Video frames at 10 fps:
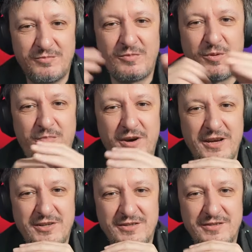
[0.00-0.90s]

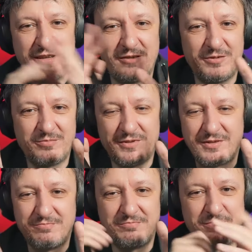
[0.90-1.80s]
operations
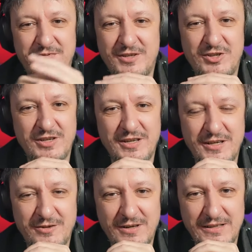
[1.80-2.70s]
devops
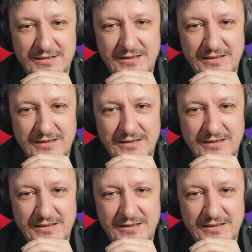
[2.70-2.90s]
engineering right